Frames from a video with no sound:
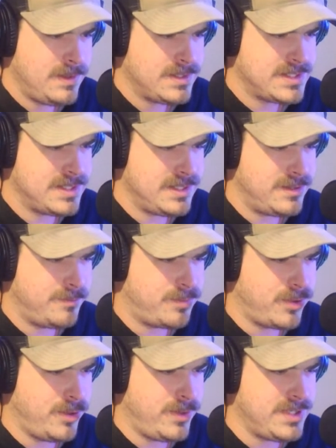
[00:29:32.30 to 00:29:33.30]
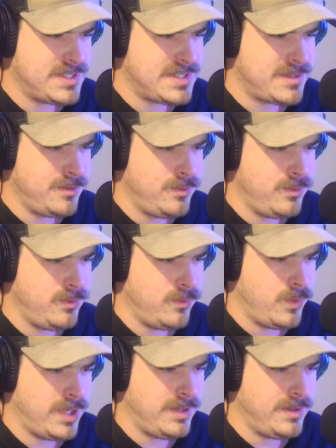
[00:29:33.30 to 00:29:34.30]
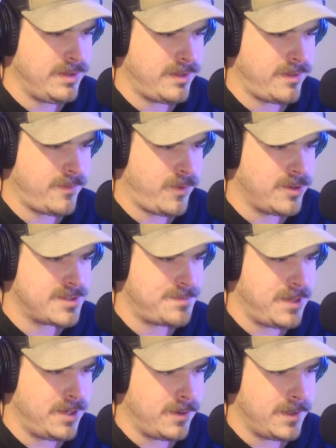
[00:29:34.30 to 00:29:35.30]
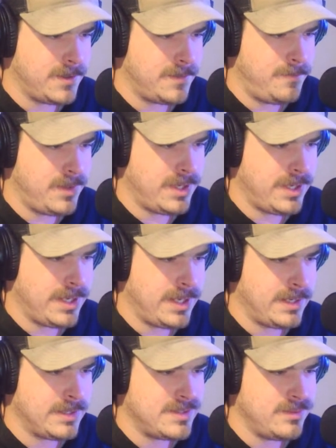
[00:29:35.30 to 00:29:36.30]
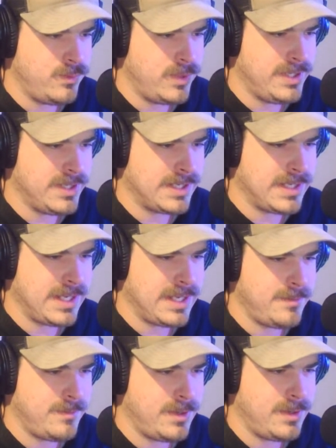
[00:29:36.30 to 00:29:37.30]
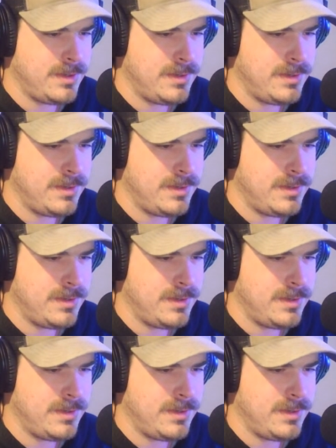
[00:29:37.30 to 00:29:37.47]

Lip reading: See, the Bruins to win the first period and to win the game